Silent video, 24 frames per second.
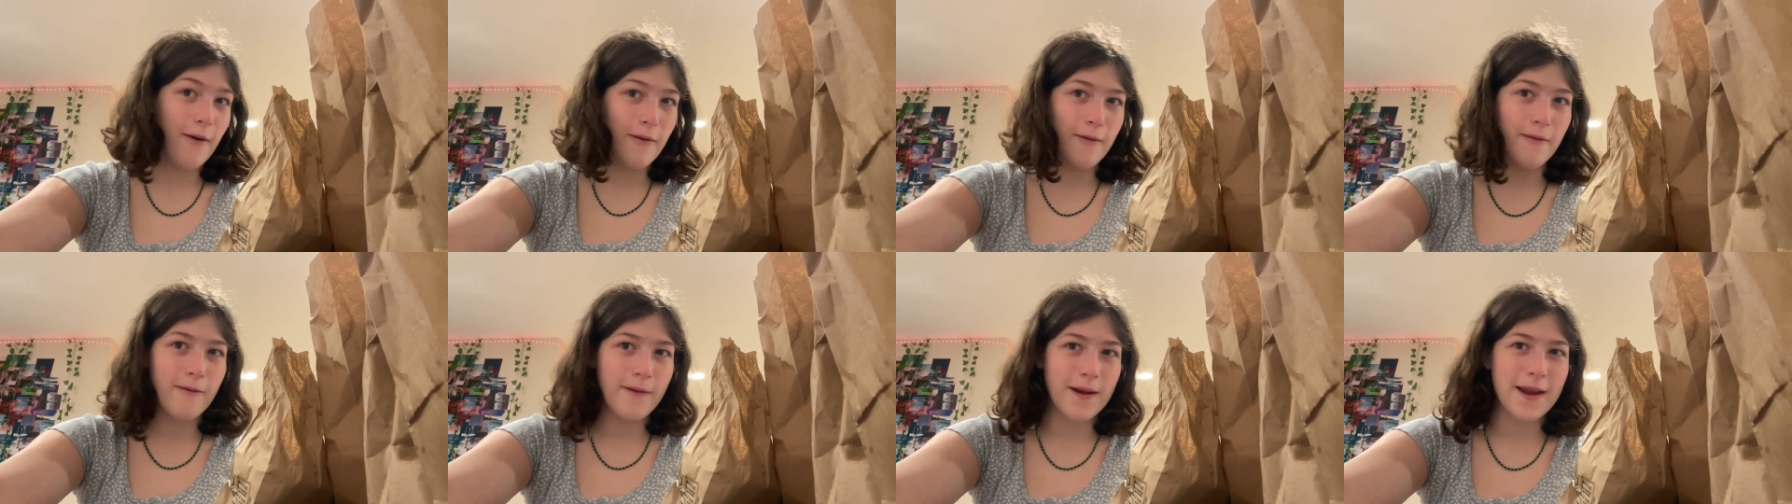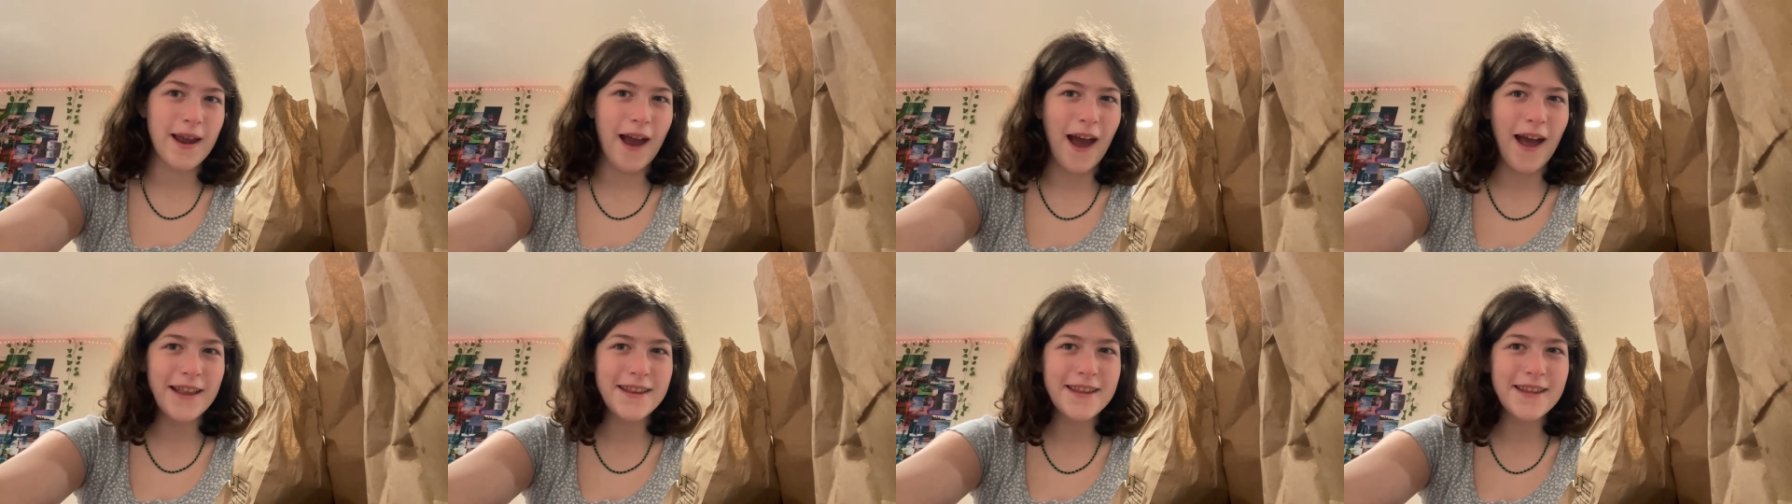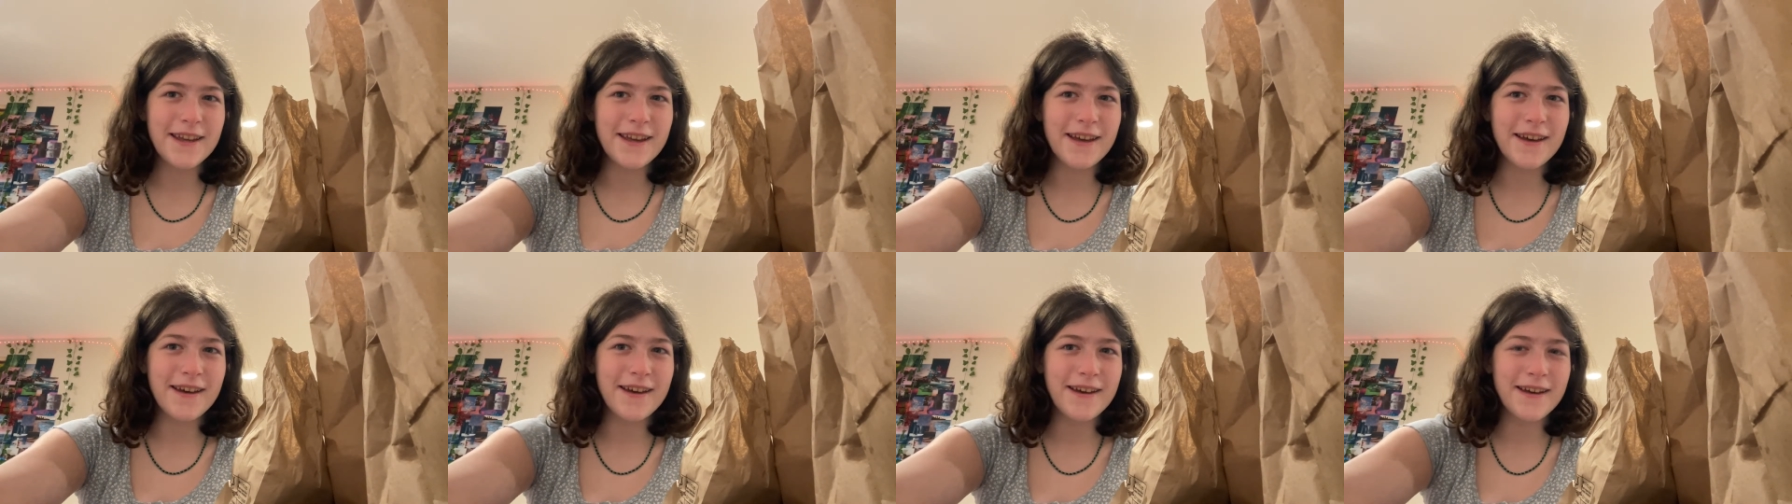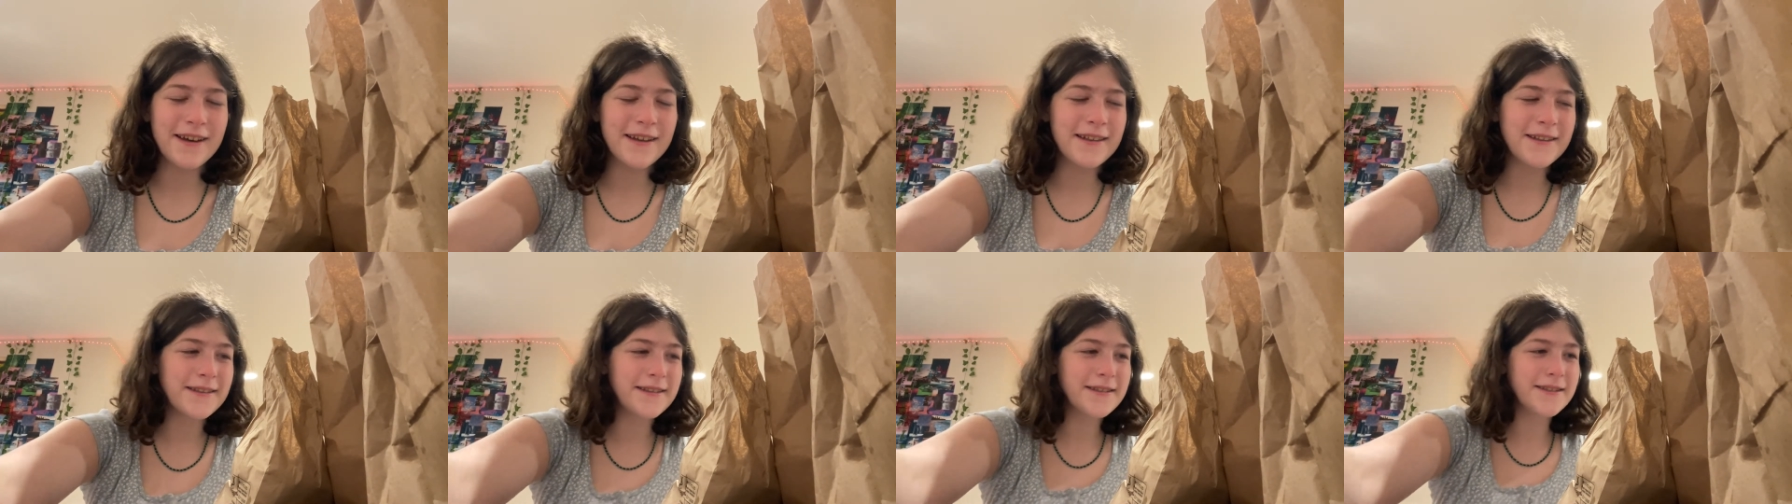we got the
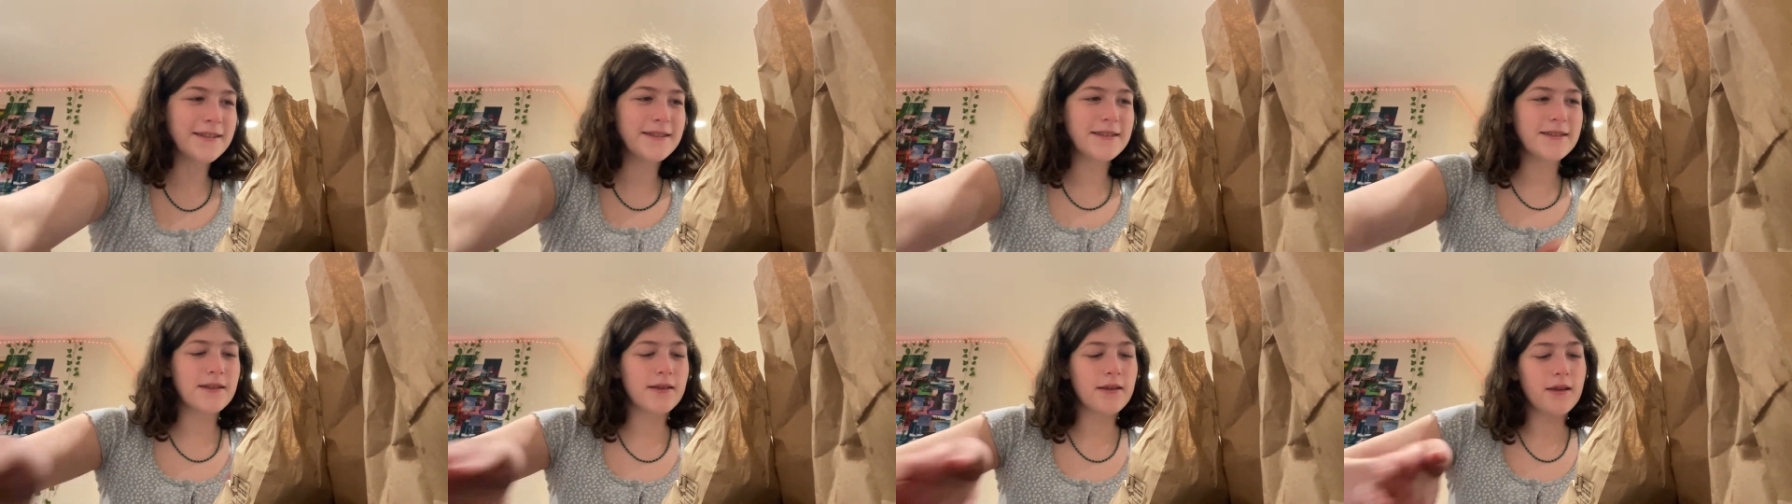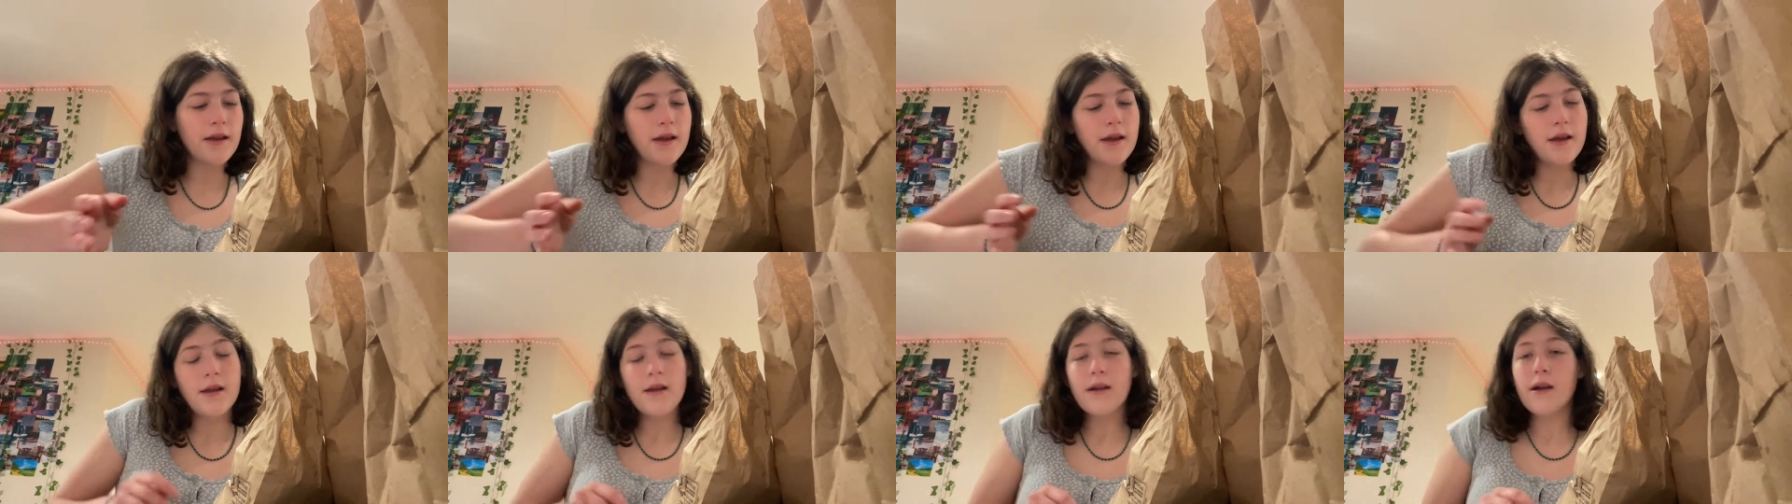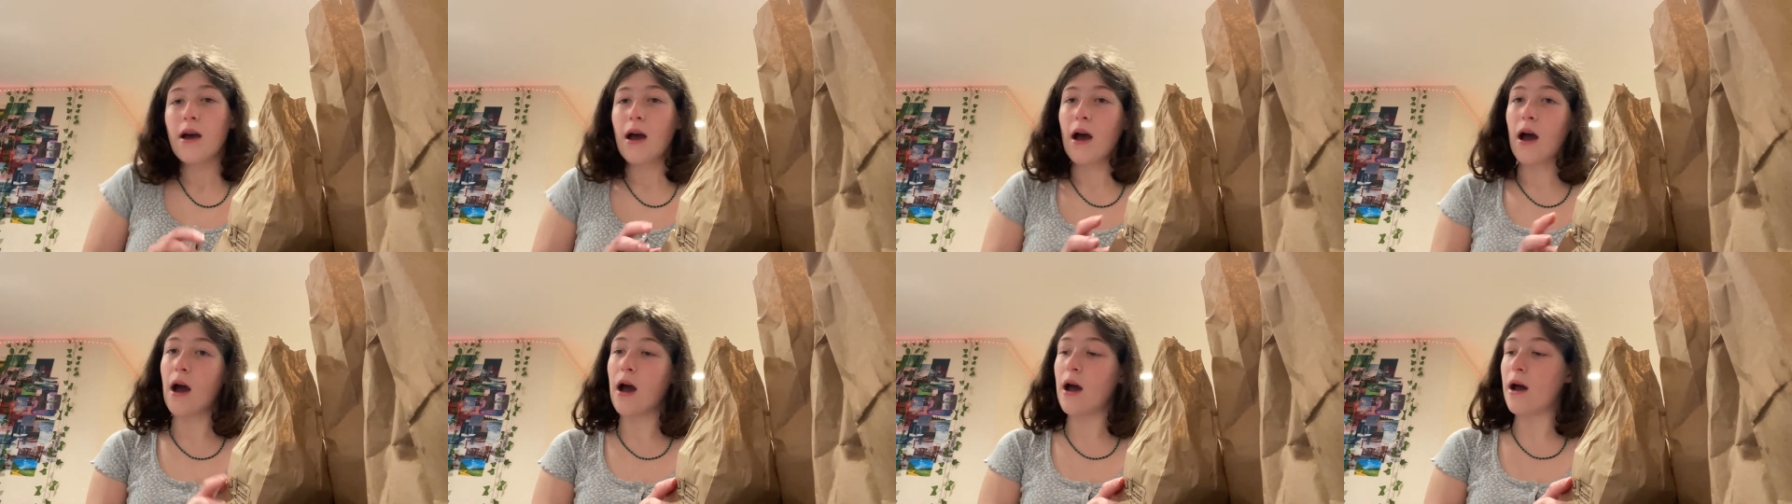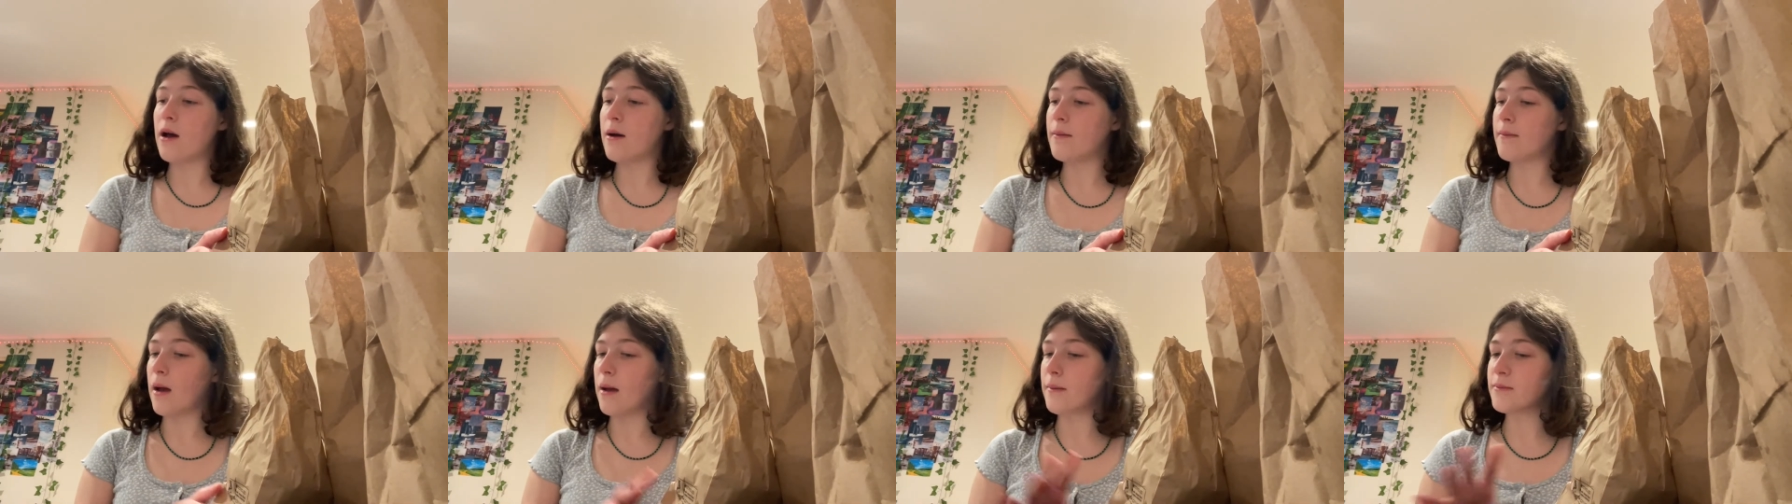goods.
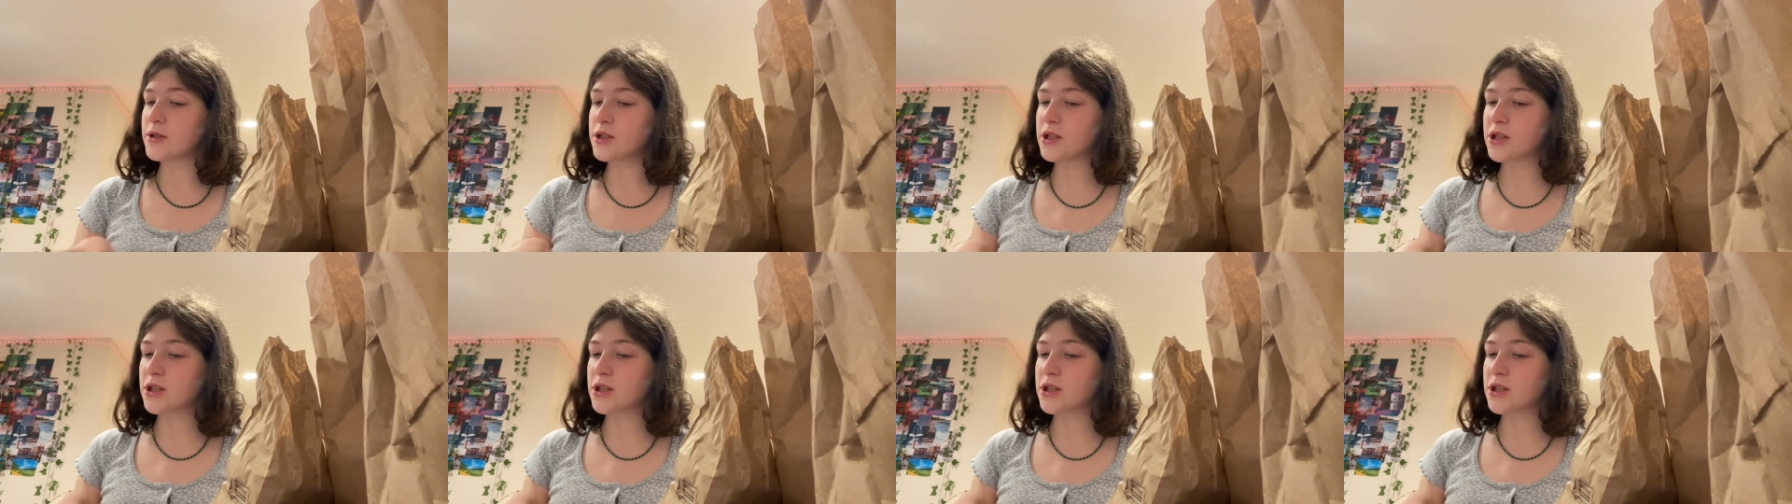I'm